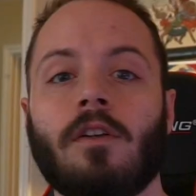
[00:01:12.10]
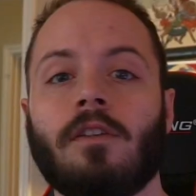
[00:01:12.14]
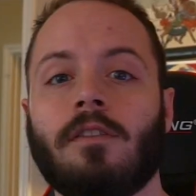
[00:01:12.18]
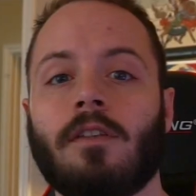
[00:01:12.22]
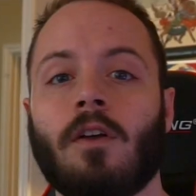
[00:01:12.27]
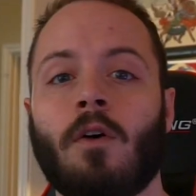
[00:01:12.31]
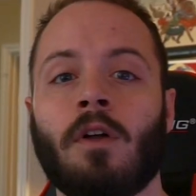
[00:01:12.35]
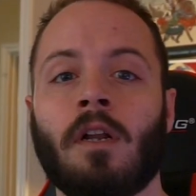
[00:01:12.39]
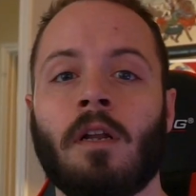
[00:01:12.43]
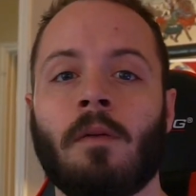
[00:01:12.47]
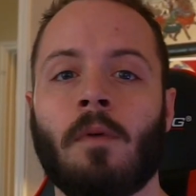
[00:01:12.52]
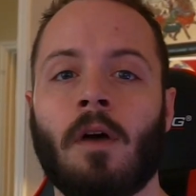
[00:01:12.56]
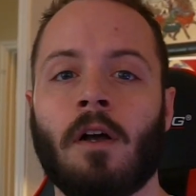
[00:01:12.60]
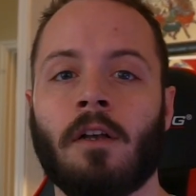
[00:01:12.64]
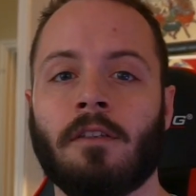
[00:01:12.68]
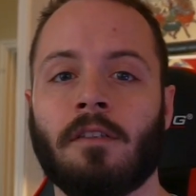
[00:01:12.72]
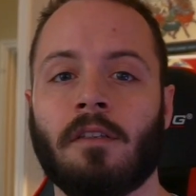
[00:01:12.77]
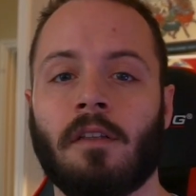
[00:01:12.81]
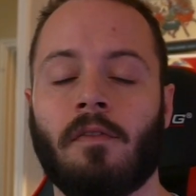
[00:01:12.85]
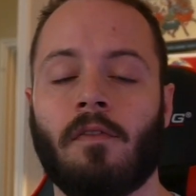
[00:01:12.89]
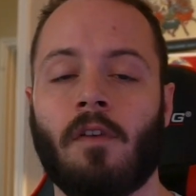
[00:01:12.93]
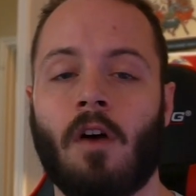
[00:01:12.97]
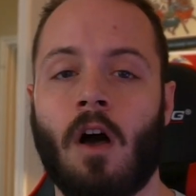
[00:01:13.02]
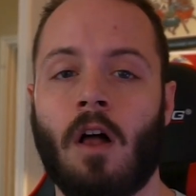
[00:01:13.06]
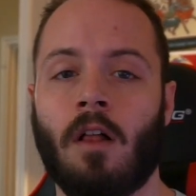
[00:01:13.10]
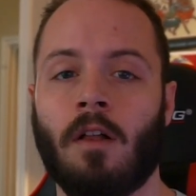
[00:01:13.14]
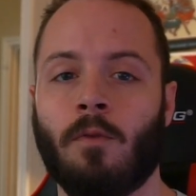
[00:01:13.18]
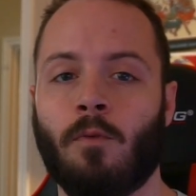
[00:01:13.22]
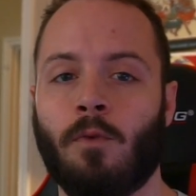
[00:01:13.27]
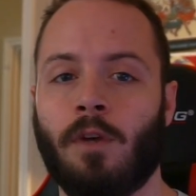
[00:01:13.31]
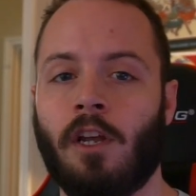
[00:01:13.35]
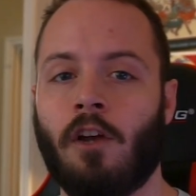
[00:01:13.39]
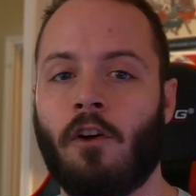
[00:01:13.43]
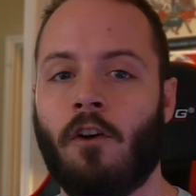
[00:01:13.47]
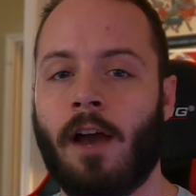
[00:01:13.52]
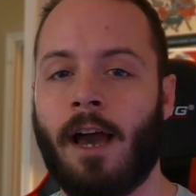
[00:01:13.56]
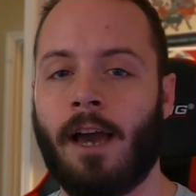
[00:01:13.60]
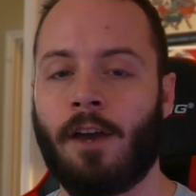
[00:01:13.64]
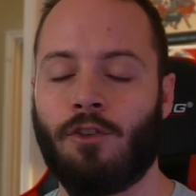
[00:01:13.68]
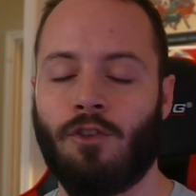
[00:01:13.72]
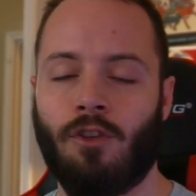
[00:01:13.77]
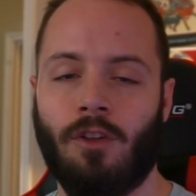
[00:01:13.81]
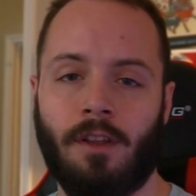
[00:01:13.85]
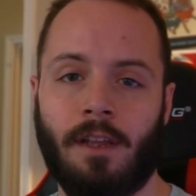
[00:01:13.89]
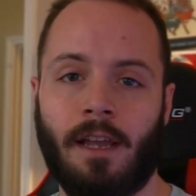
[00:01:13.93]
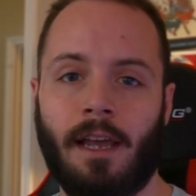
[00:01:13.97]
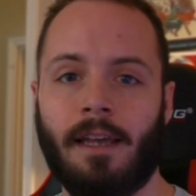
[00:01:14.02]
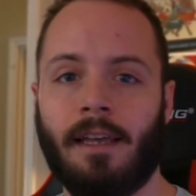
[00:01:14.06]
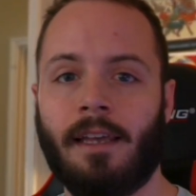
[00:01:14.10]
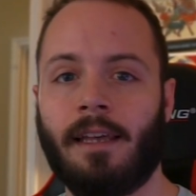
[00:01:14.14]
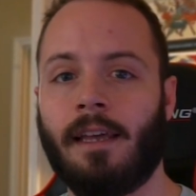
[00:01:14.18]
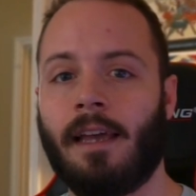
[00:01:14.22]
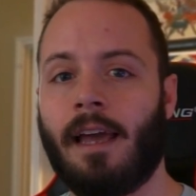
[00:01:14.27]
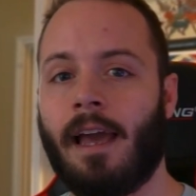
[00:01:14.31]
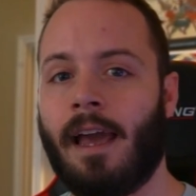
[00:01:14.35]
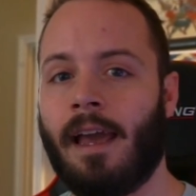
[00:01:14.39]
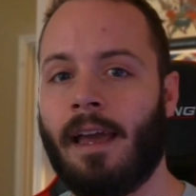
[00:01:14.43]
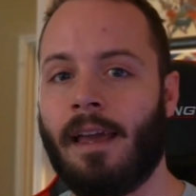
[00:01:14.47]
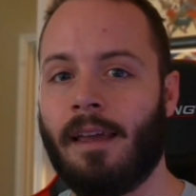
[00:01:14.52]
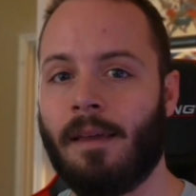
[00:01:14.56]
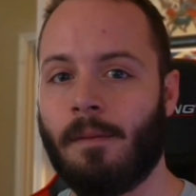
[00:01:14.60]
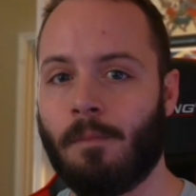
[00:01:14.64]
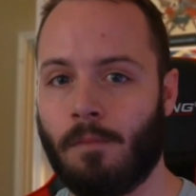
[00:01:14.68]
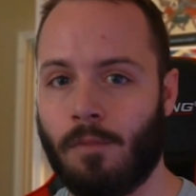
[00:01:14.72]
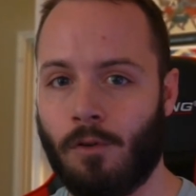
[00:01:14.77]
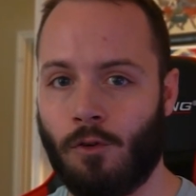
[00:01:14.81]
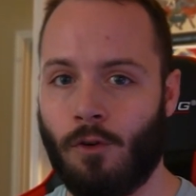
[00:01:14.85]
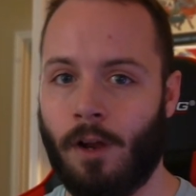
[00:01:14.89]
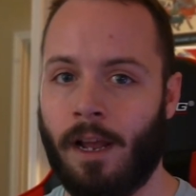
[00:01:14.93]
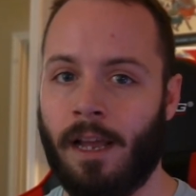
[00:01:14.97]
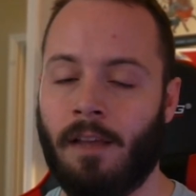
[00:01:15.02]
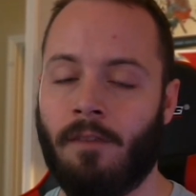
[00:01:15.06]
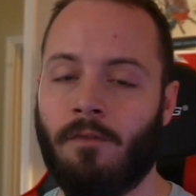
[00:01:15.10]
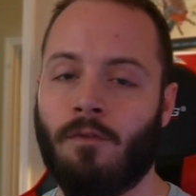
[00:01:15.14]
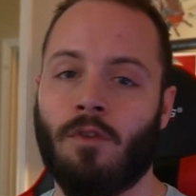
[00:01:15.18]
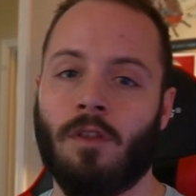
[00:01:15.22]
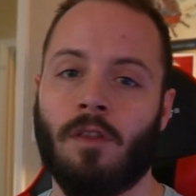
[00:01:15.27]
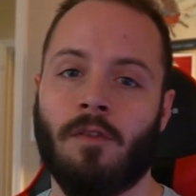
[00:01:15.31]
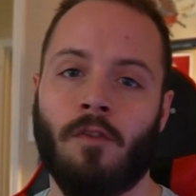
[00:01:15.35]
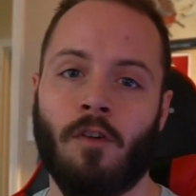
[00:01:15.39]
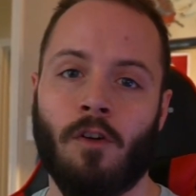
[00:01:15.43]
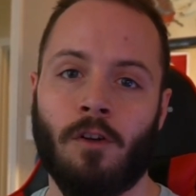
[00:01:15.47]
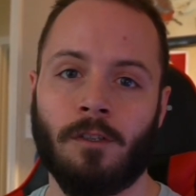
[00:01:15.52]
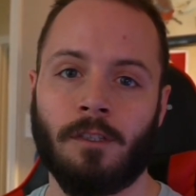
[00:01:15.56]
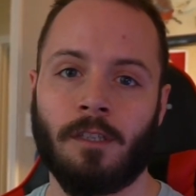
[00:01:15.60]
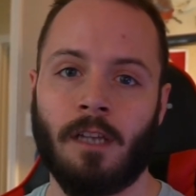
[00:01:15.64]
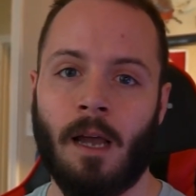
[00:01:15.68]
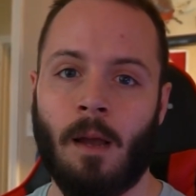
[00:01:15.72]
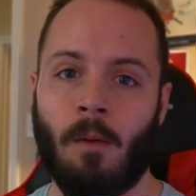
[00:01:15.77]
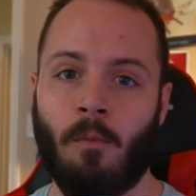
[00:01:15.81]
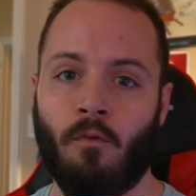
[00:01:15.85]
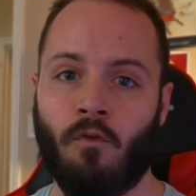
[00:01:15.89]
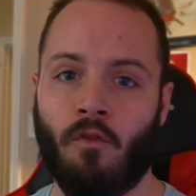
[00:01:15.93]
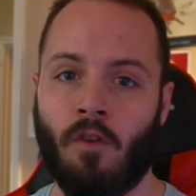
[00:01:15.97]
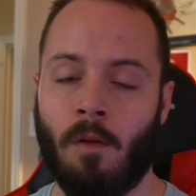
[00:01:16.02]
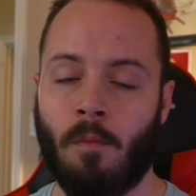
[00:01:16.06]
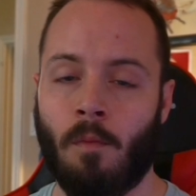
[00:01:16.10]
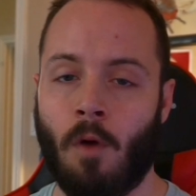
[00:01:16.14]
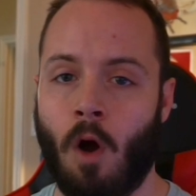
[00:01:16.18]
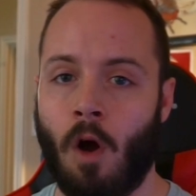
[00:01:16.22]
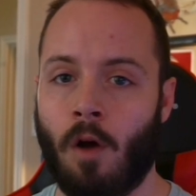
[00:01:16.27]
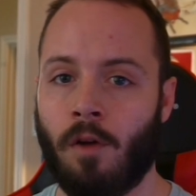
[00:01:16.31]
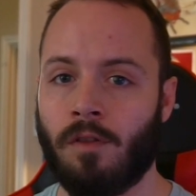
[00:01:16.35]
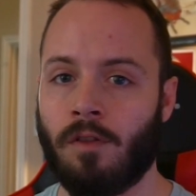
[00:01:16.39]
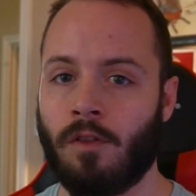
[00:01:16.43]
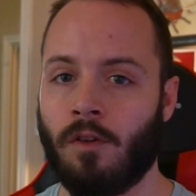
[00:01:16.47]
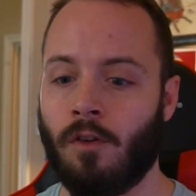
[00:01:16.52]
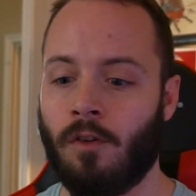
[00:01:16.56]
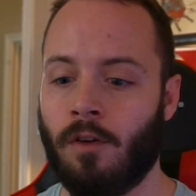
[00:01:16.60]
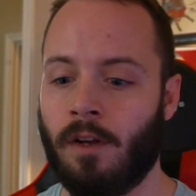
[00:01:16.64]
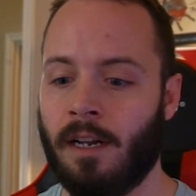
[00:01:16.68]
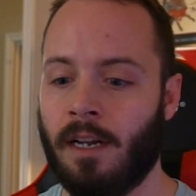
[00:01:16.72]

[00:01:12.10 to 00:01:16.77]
So in Amongst the Fallen, we are actually taking a break for the first time from Arthur,